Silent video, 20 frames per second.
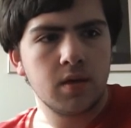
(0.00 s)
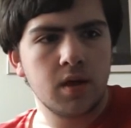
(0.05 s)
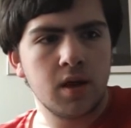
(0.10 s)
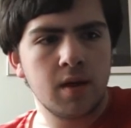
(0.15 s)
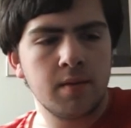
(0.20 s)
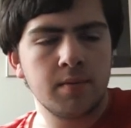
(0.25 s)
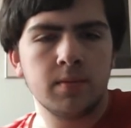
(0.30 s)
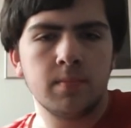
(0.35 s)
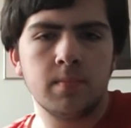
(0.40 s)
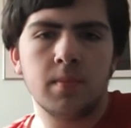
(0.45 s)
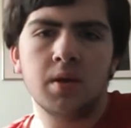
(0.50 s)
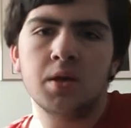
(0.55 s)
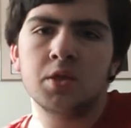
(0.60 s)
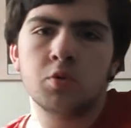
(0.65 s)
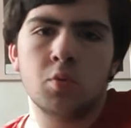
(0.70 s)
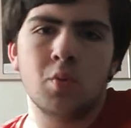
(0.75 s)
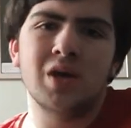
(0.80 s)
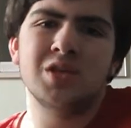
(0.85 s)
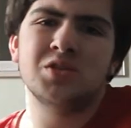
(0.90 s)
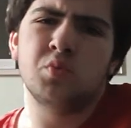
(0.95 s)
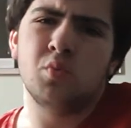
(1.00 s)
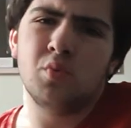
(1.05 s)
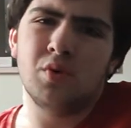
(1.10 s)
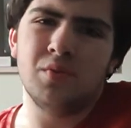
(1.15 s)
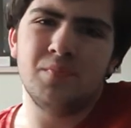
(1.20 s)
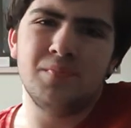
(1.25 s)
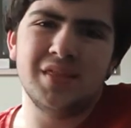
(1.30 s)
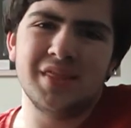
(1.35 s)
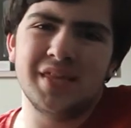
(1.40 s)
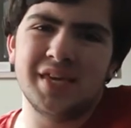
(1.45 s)
I mean, otherwise it
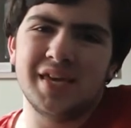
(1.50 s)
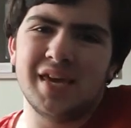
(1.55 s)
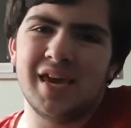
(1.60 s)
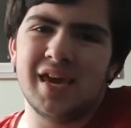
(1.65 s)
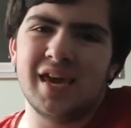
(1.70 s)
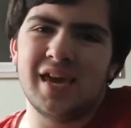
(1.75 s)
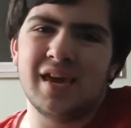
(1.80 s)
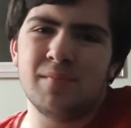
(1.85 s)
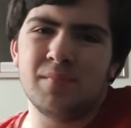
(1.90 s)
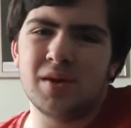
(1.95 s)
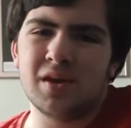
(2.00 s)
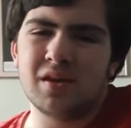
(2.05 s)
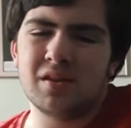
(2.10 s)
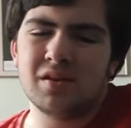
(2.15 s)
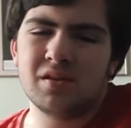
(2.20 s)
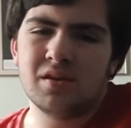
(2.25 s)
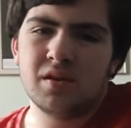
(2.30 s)
wouldn't be in the game, man.